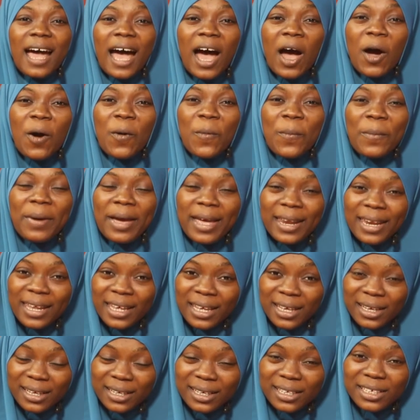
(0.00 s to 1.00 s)
how
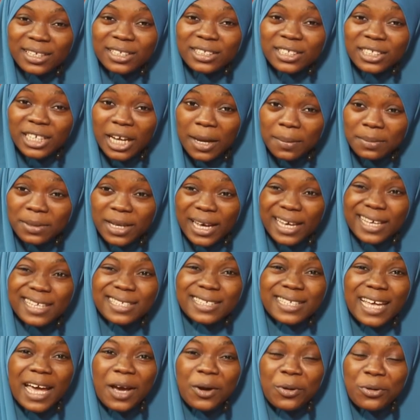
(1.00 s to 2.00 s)
many chapters
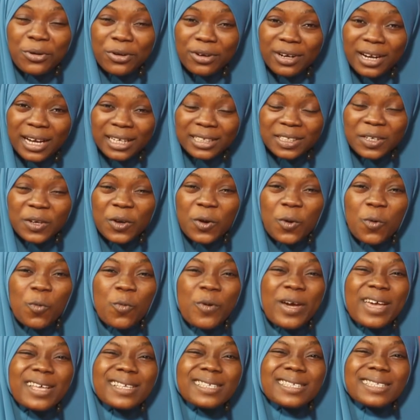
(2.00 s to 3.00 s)
inside Quran?
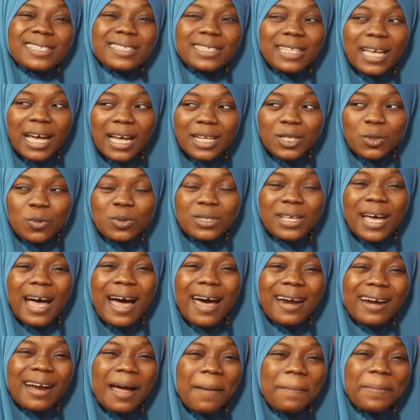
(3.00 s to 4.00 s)
We start with
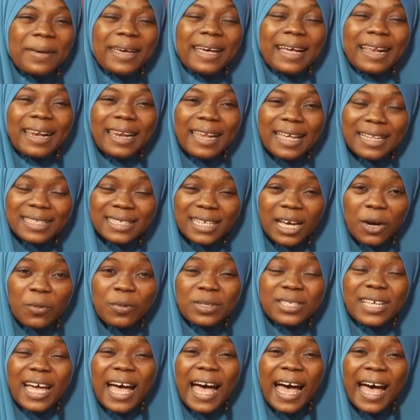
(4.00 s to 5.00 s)
Arabic letter
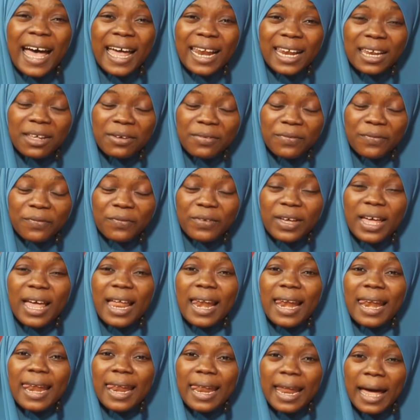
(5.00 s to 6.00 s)
with Alif,
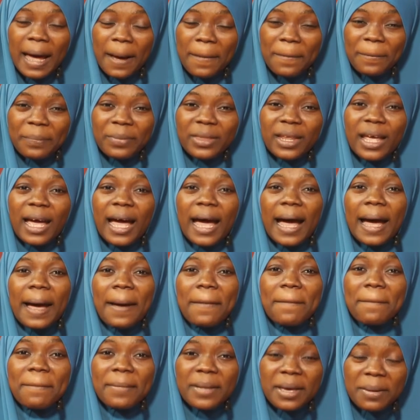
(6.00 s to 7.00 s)
Lam,
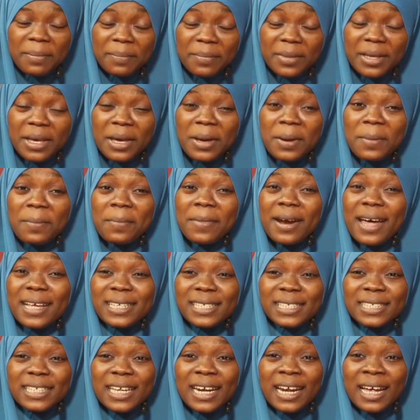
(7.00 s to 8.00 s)
and Mim. I'm going
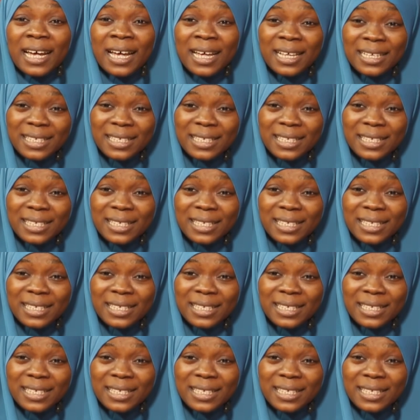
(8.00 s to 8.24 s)
to send an